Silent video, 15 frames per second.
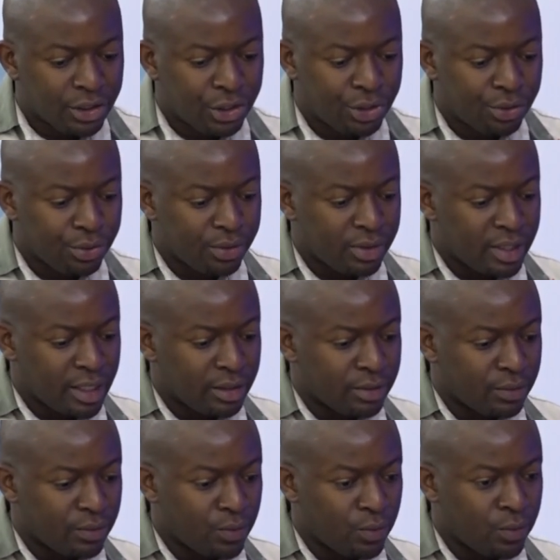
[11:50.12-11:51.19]
issue is
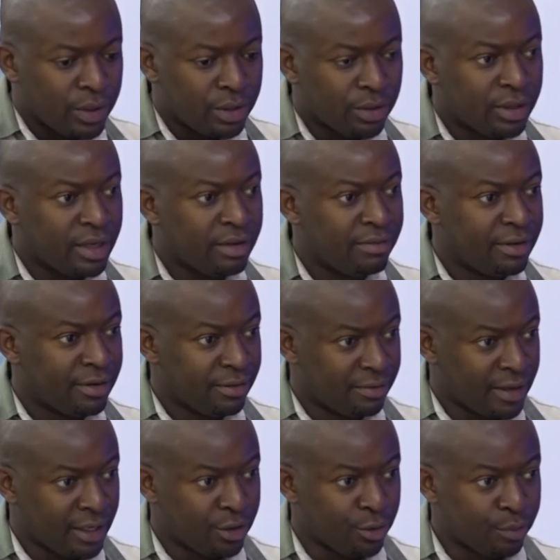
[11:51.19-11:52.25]
that we don't live in a
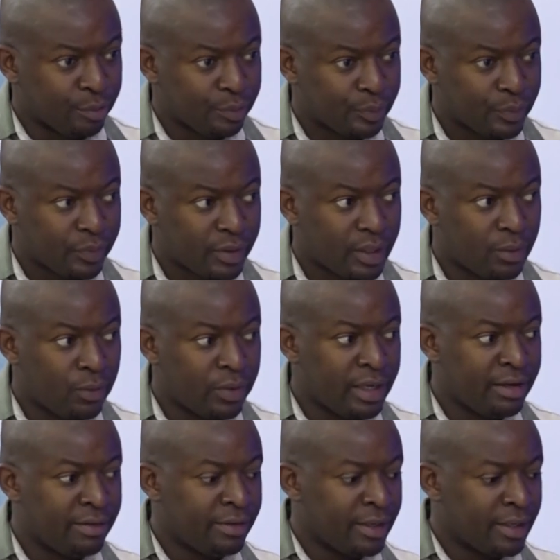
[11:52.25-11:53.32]
vacuum. We
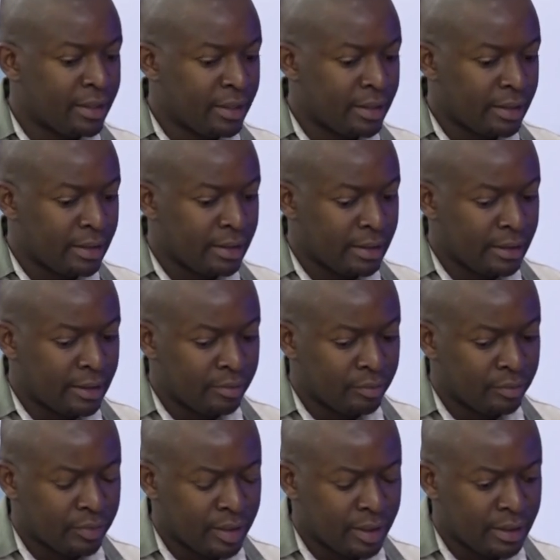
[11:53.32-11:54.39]
live in a in a
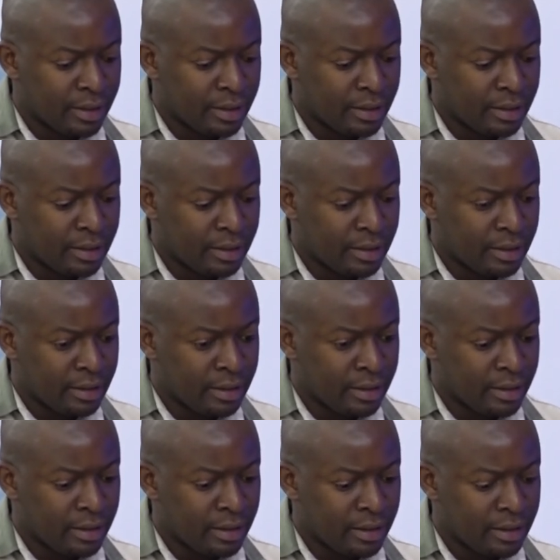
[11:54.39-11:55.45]
um, in a in a in, a,
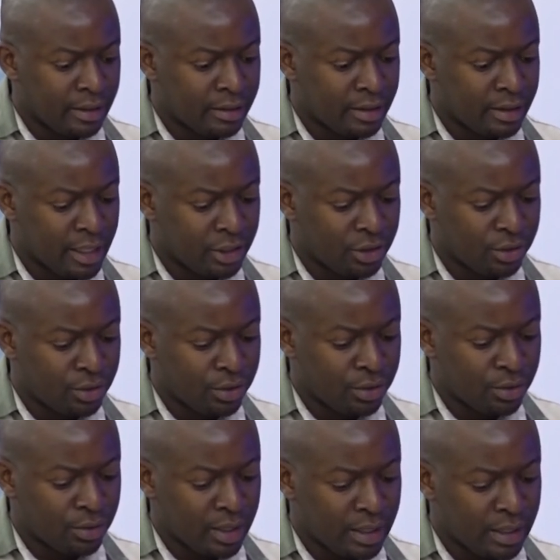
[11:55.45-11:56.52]
in an
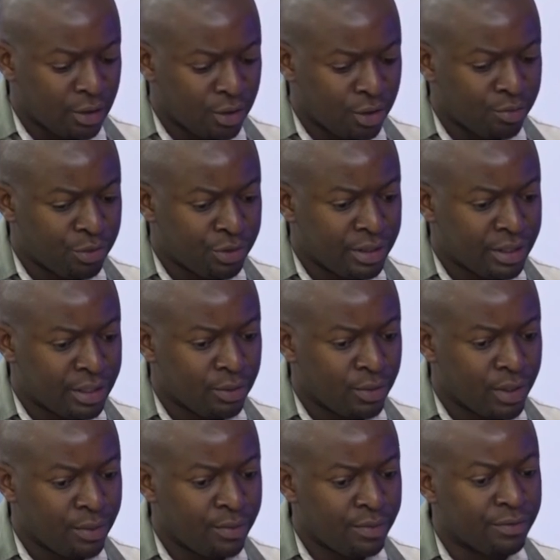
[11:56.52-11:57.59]
international uh, community
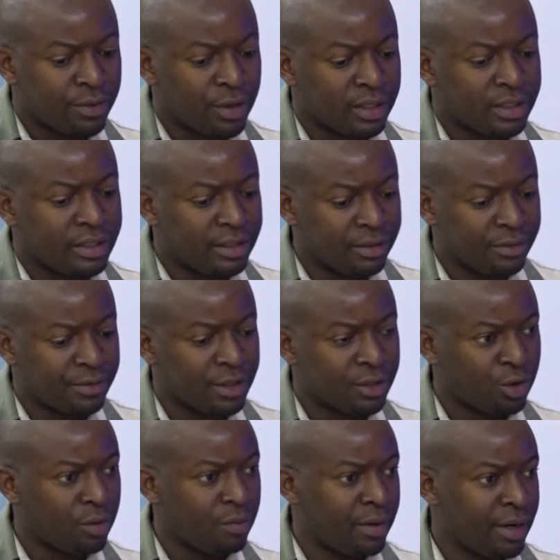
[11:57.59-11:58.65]
where we've got different
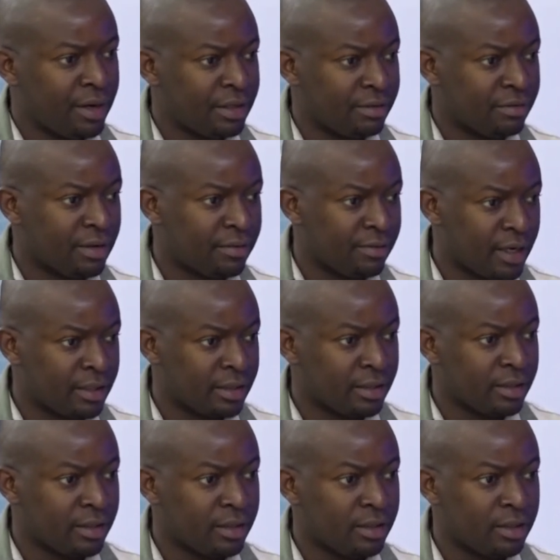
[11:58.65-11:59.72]
comparative
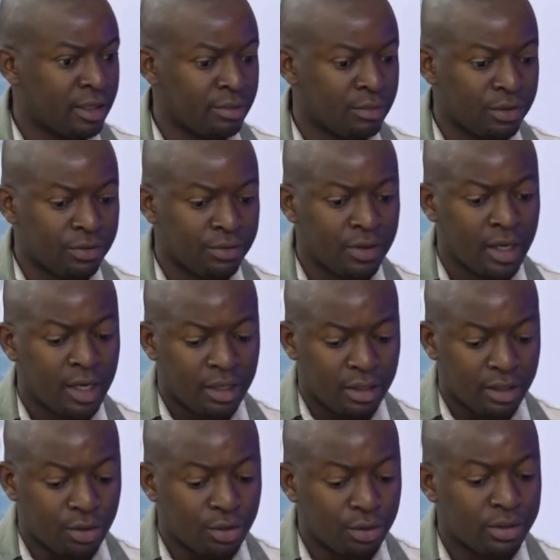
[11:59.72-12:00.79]
advantages in terms of the
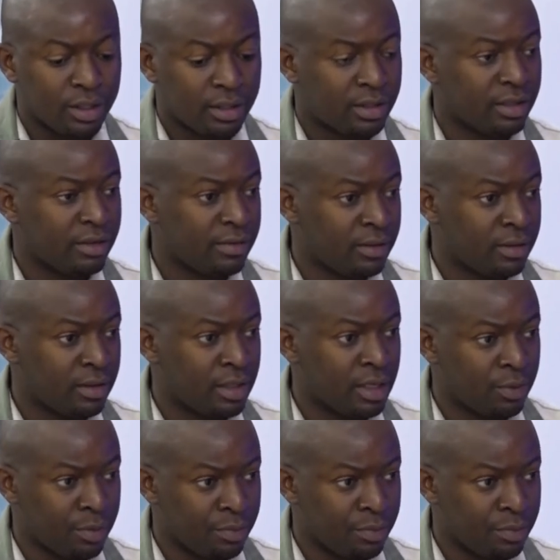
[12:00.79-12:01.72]
goods and services that we